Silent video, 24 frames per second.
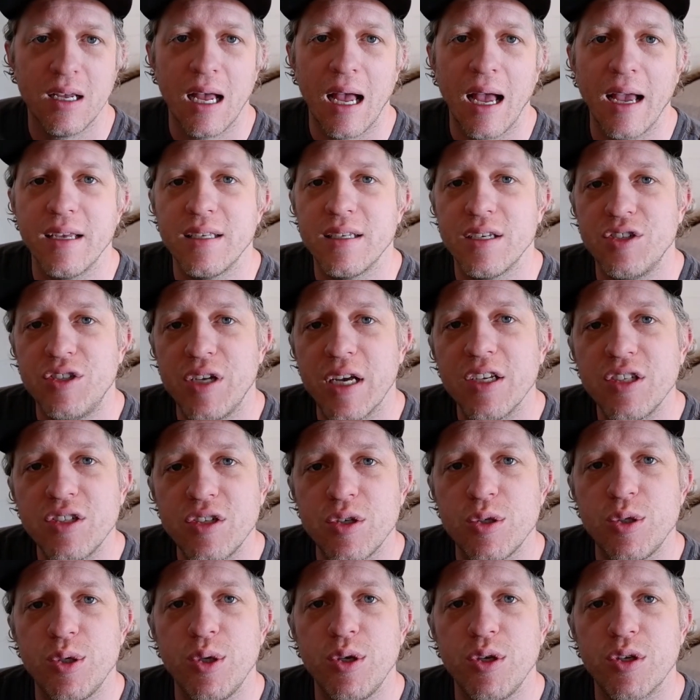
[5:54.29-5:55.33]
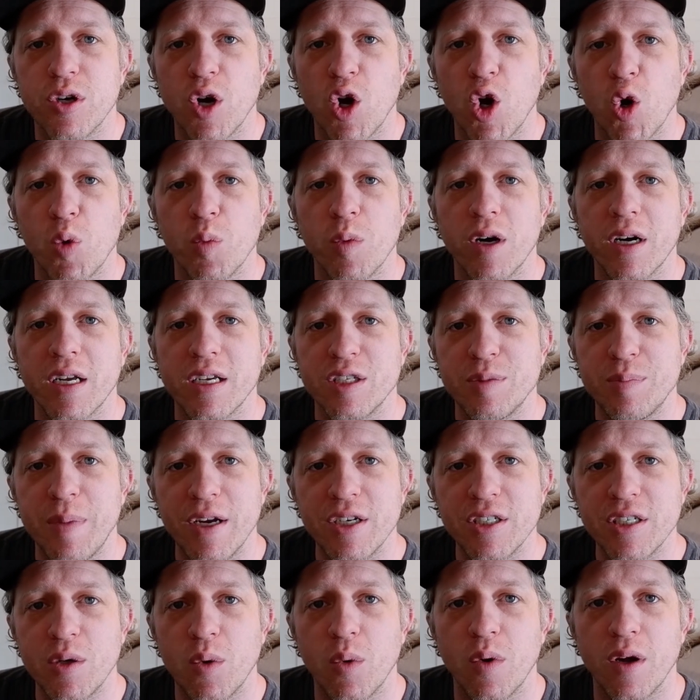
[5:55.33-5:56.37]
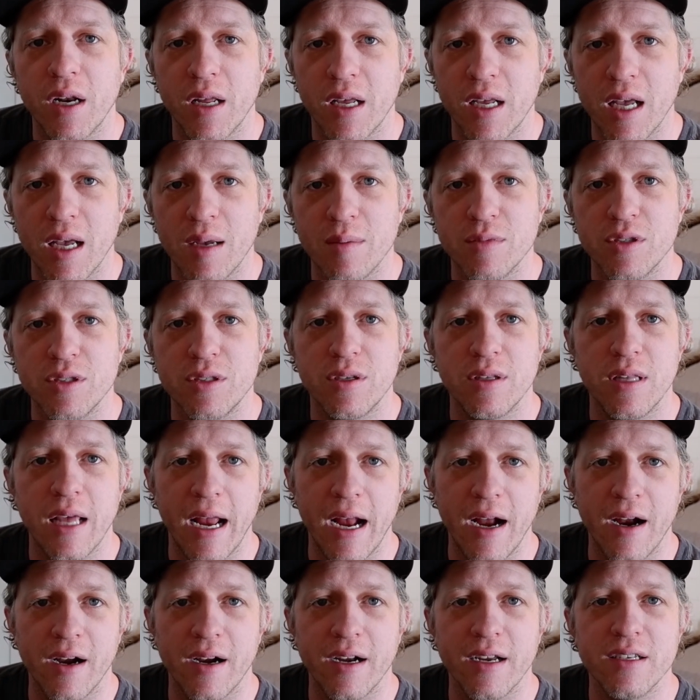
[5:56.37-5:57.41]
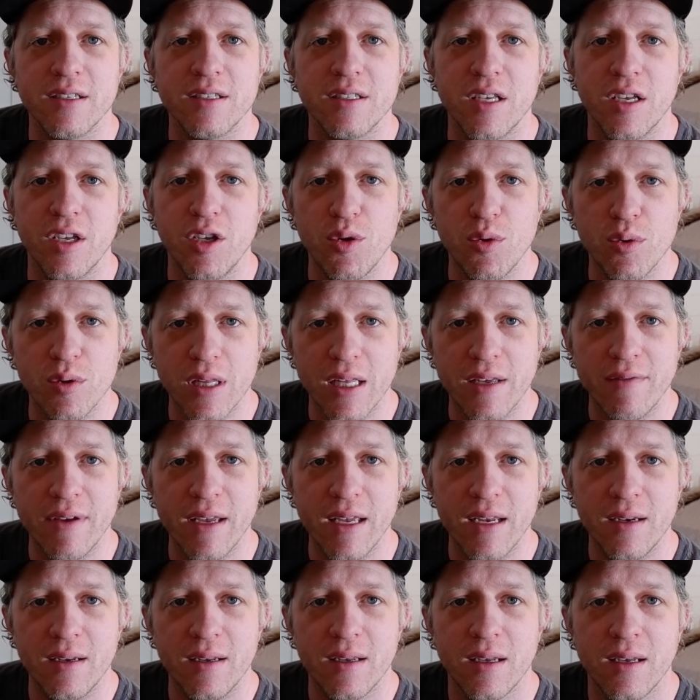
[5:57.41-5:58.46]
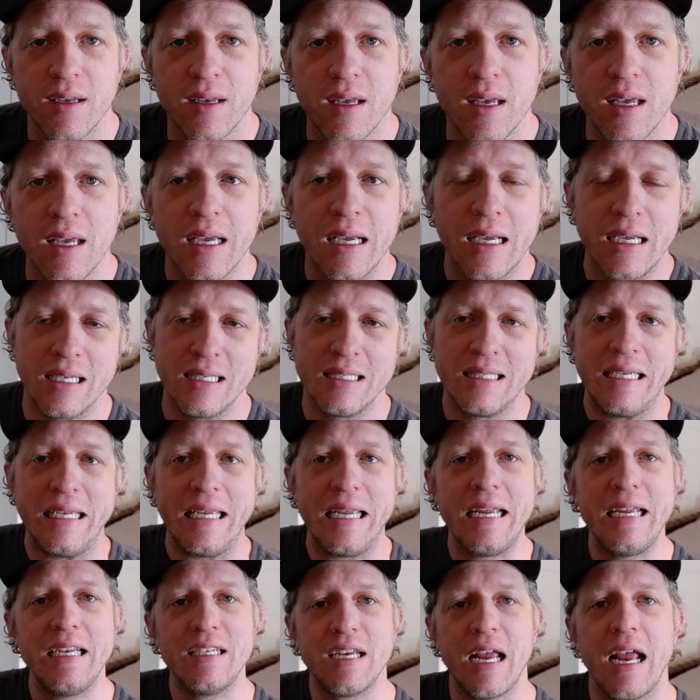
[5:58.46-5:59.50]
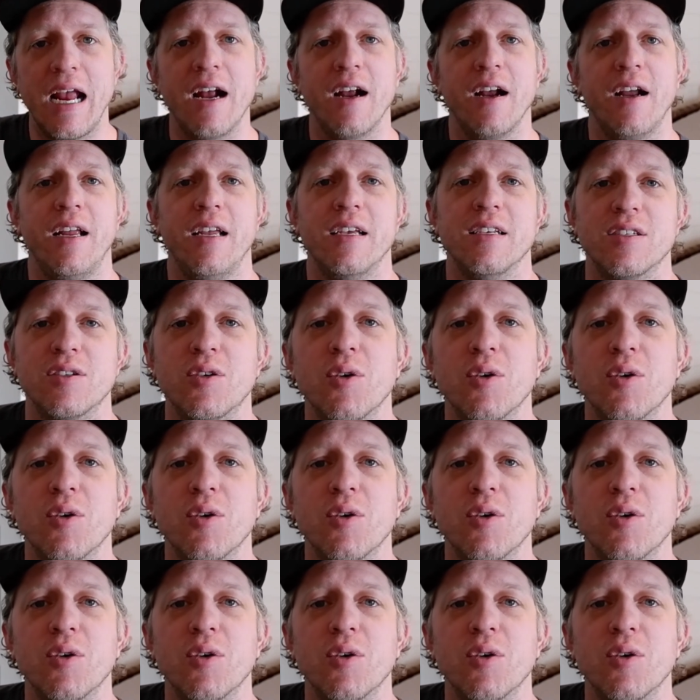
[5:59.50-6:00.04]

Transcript: I suggest you do your homework, especially when it comes to the areas that you live in, because each area